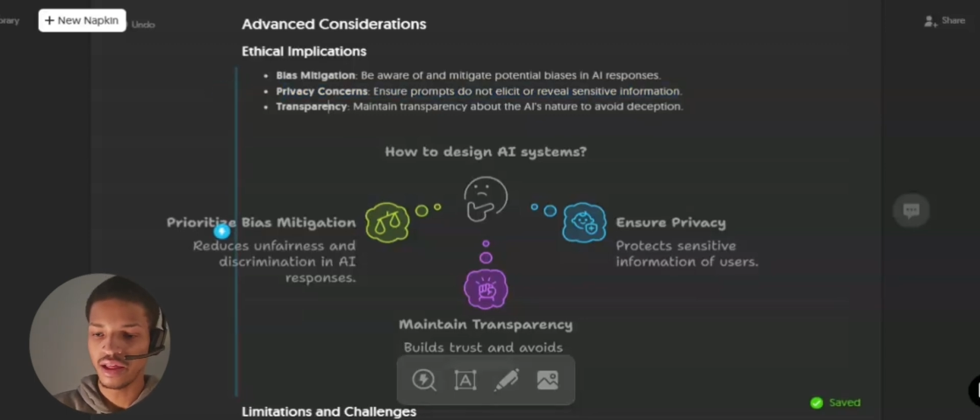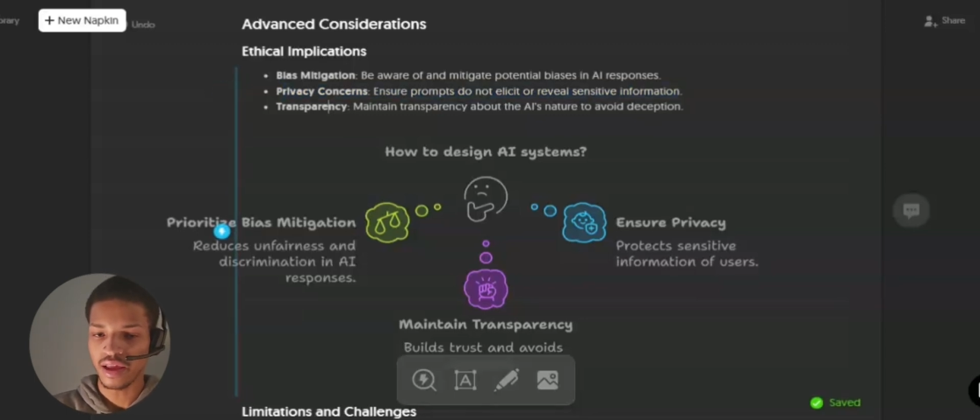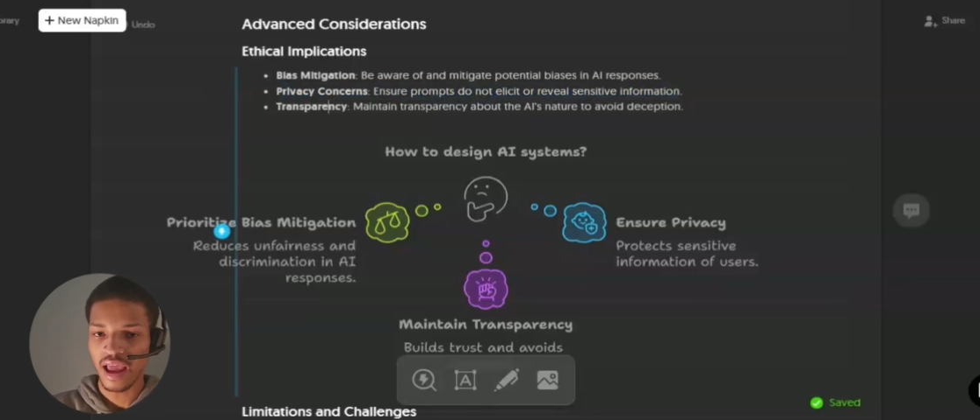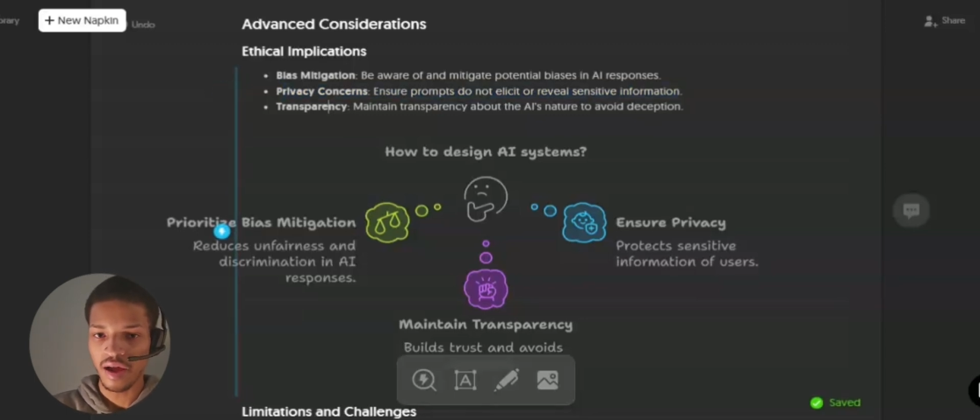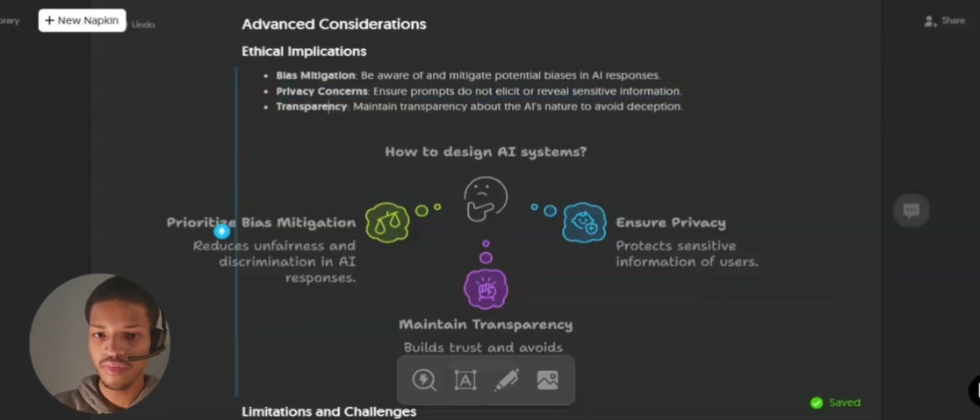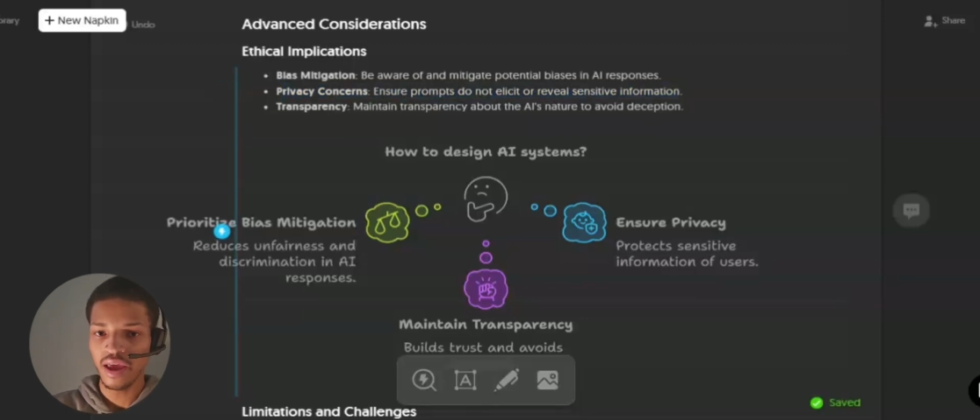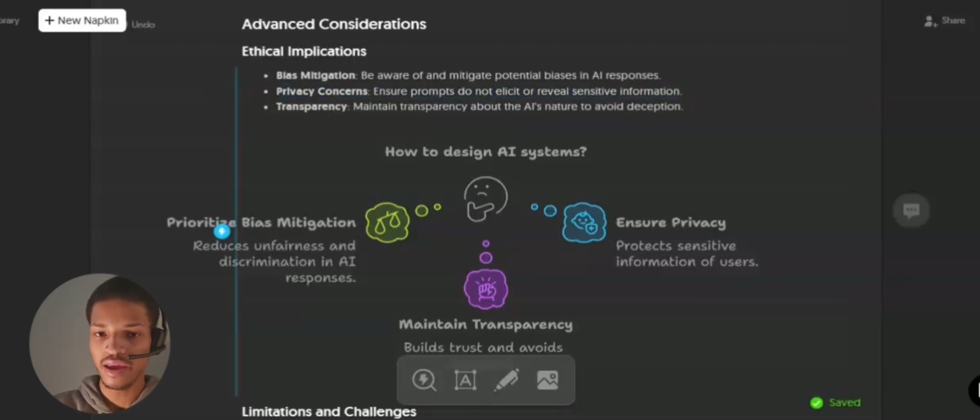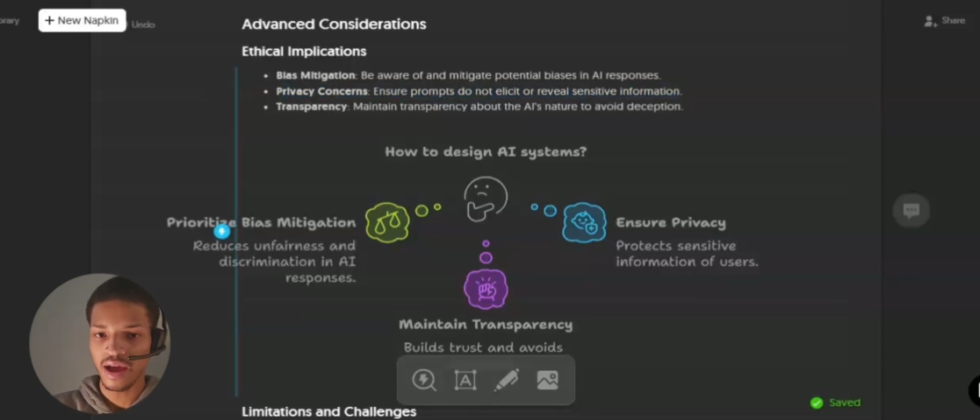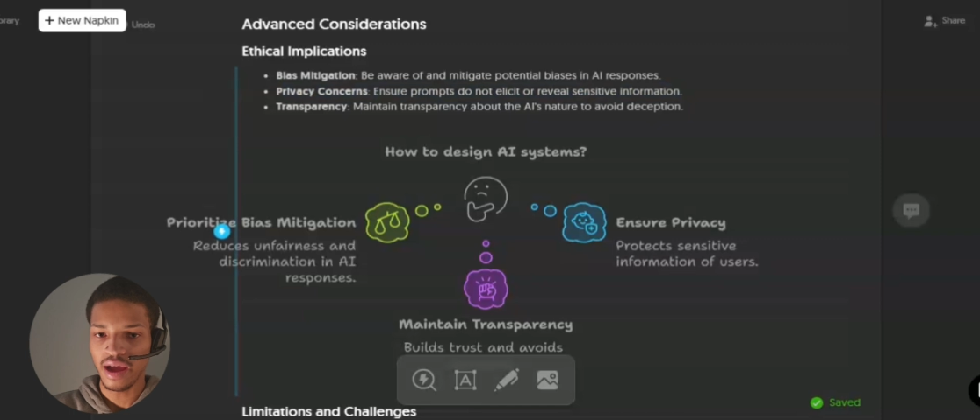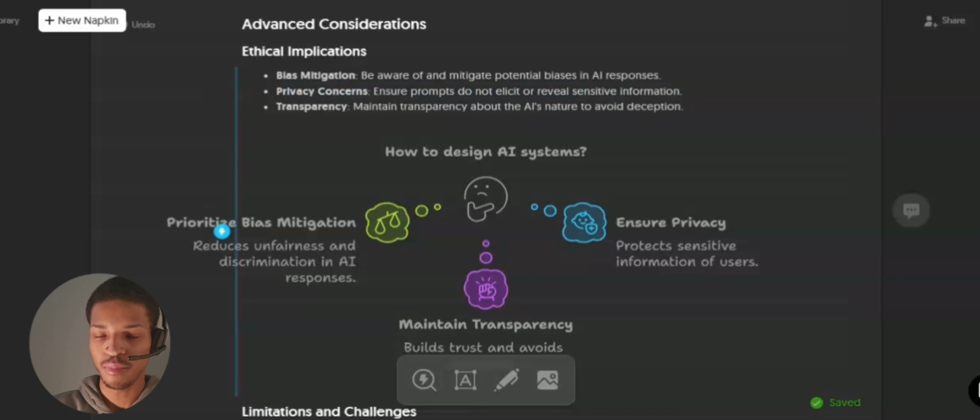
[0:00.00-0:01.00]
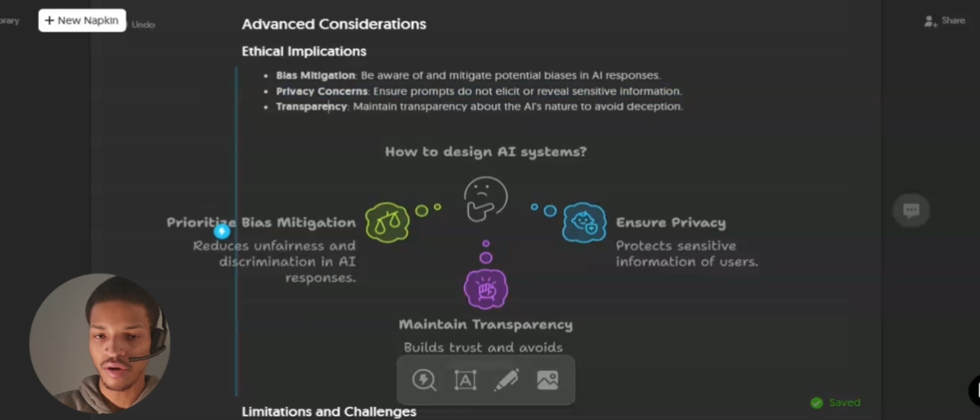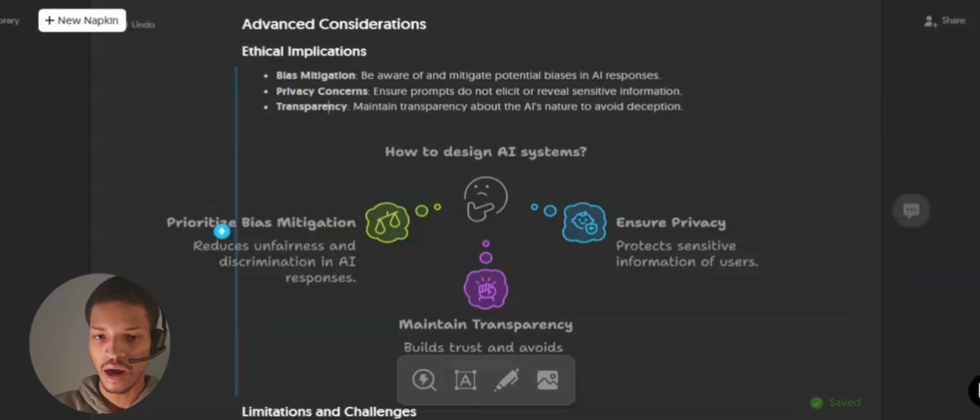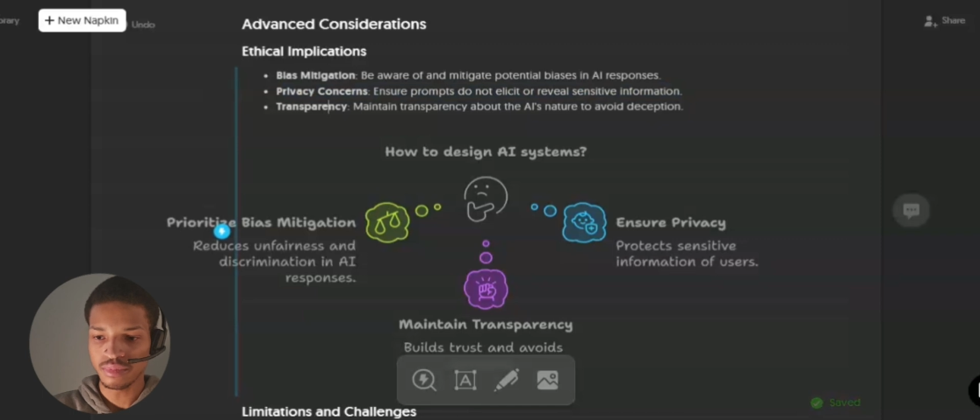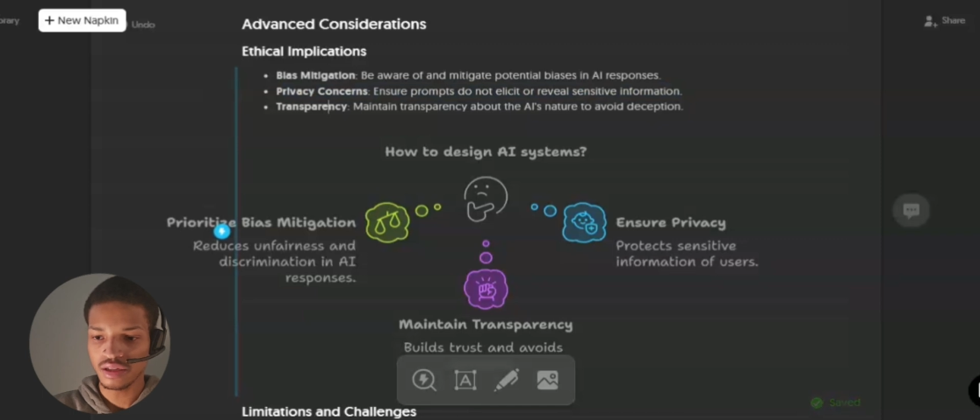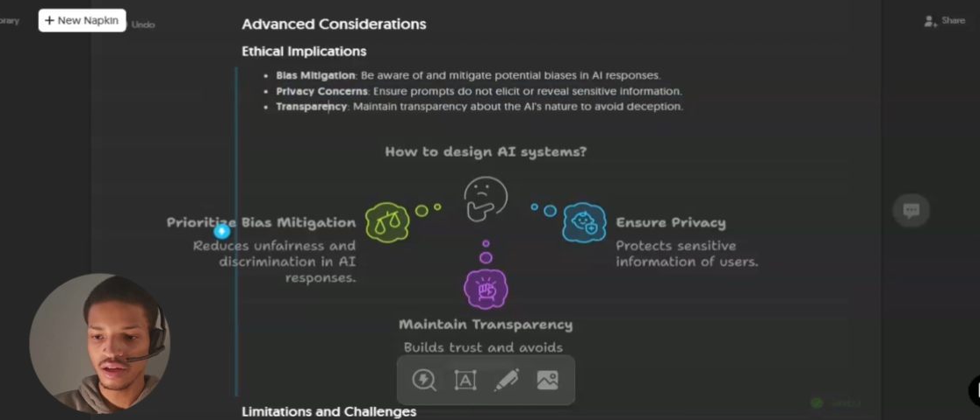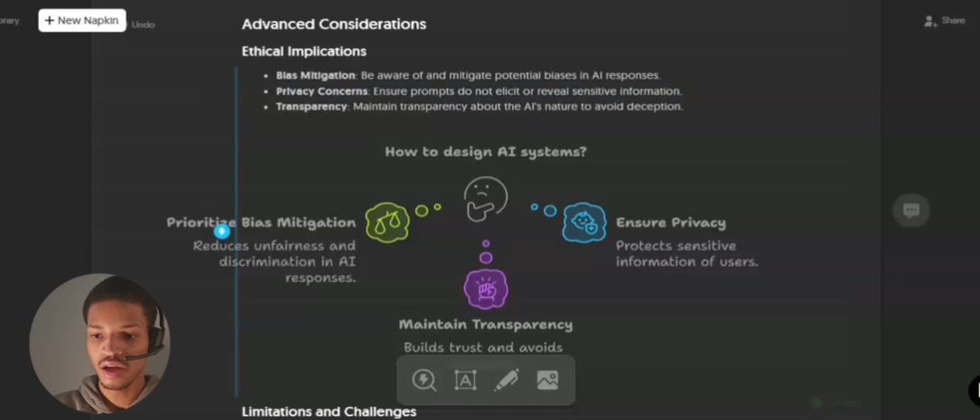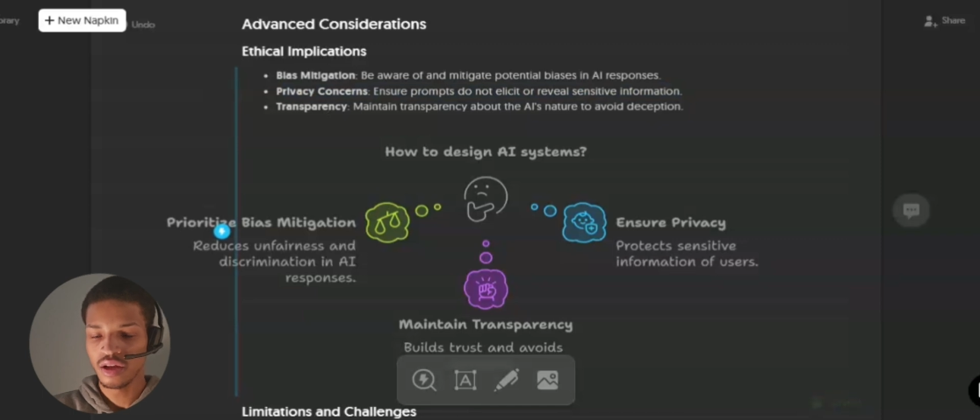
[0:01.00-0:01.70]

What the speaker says: Like, have the AI prompt it